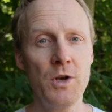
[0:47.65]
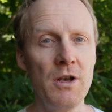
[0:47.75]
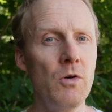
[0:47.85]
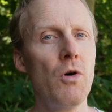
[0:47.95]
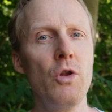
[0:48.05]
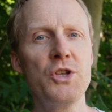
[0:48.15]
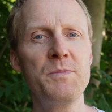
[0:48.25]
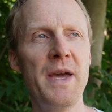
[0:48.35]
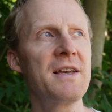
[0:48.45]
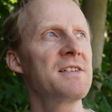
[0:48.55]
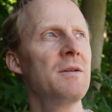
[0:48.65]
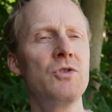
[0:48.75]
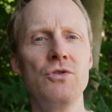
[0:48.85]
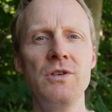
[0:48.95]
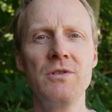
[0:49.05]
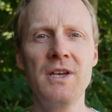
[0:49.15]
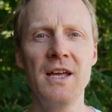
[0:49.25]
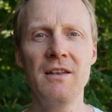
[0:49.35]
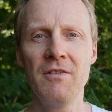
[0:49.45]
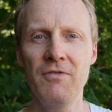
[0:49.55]
want to know all the specs, I'm sure you
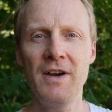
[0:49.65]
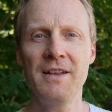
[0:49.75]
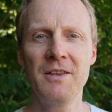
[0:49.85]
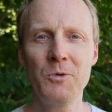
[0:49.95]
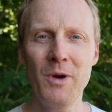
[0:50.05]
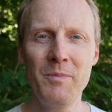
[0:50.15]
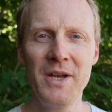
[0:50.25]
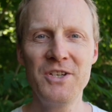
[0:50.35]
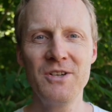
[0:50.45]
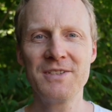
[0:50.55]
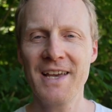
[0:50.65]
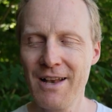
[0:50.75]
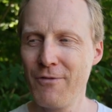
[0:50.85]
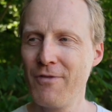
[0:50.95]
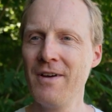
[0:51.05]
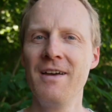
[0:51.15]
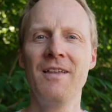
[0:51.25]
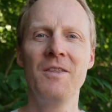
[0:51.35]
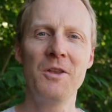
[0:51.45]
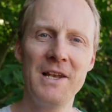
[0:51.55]
can find the webpage yourself.
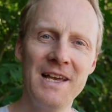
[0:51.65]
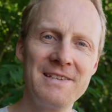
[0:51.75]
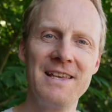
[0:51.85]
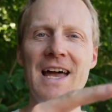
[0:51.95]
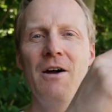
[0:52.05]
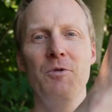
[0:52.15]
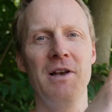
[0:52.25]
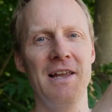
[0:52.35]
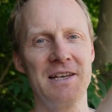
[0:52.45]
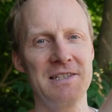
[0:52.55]
Nonetheless, I will